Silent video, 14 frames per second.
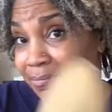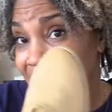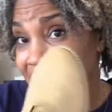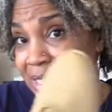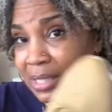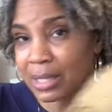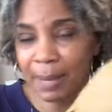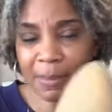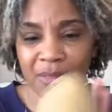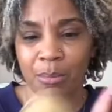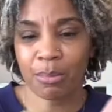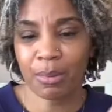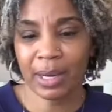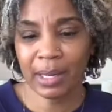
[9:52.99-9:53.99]
is the name of the
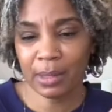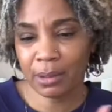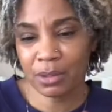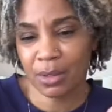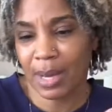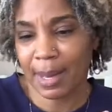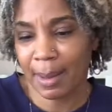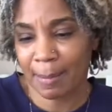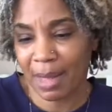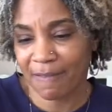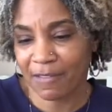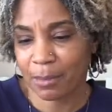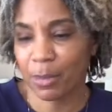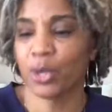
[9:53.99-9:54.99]
brand. So I'm
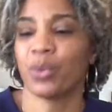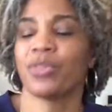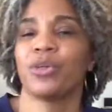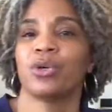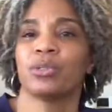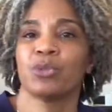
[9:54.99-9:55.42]
not familiar with those,